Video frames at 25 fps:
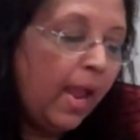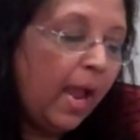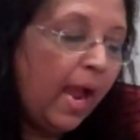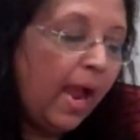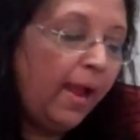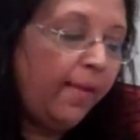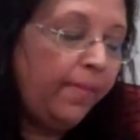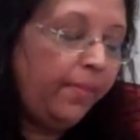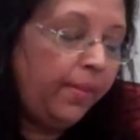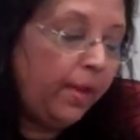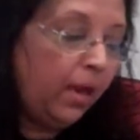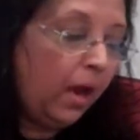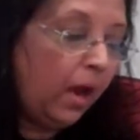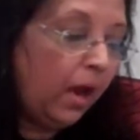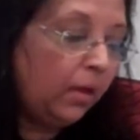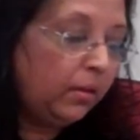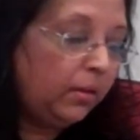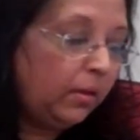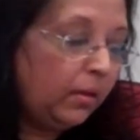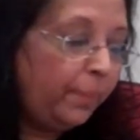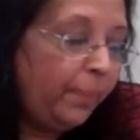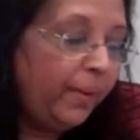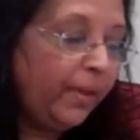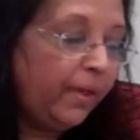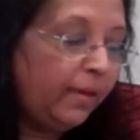And the other
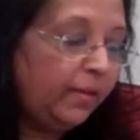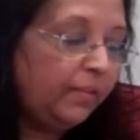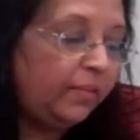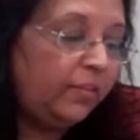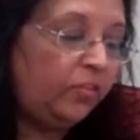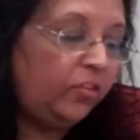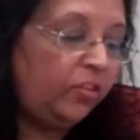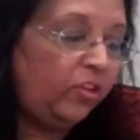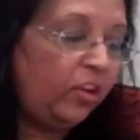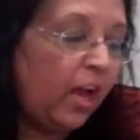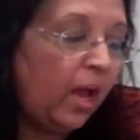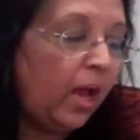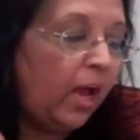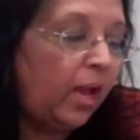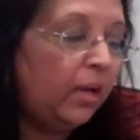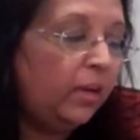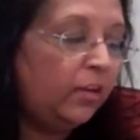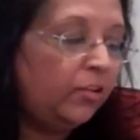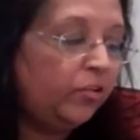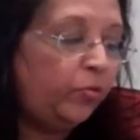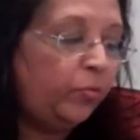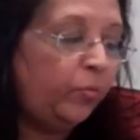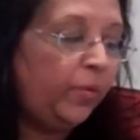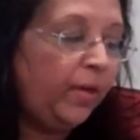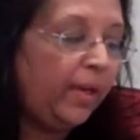biggest
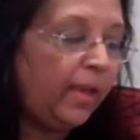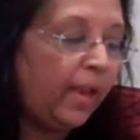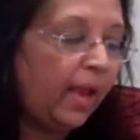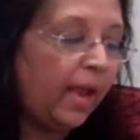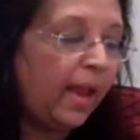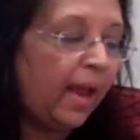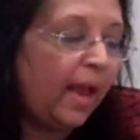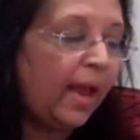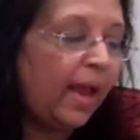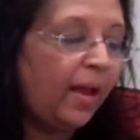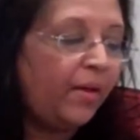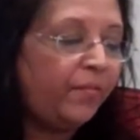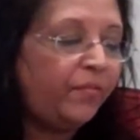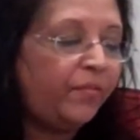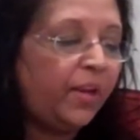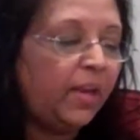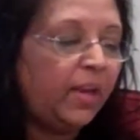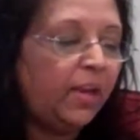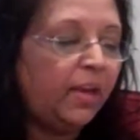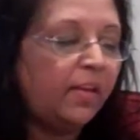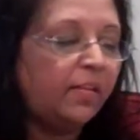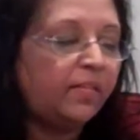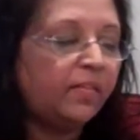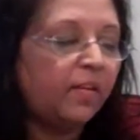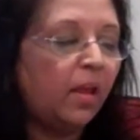challenge we have
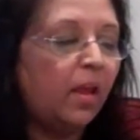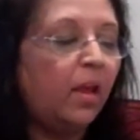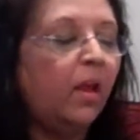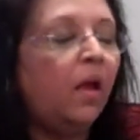is